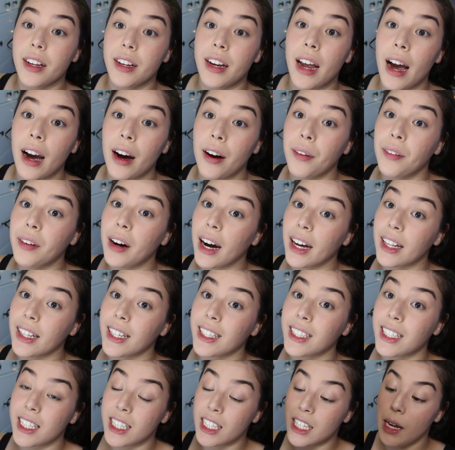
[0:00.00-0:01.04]
Now I
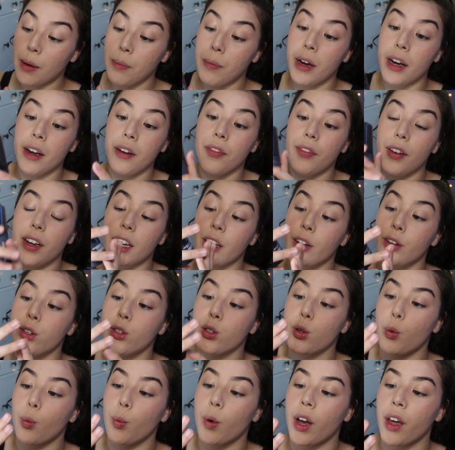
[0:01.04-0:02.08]
like to set my
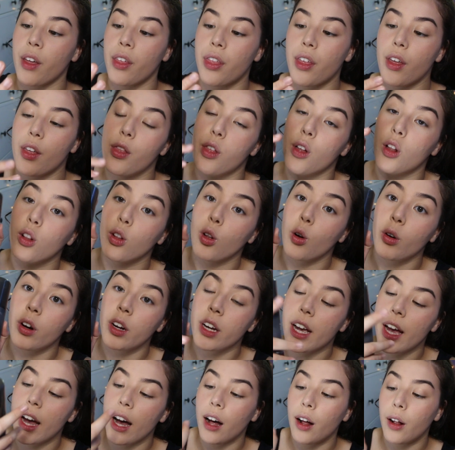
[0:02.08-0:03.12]
face with the
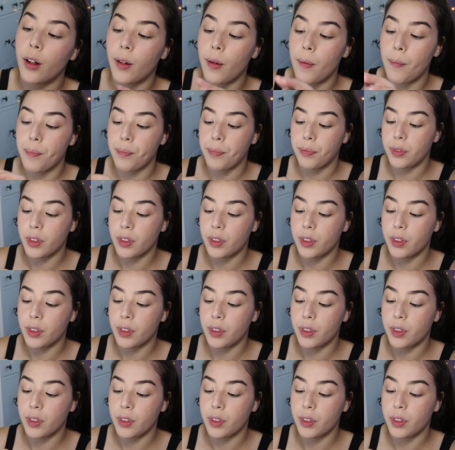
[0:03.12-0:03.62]
L'Oreal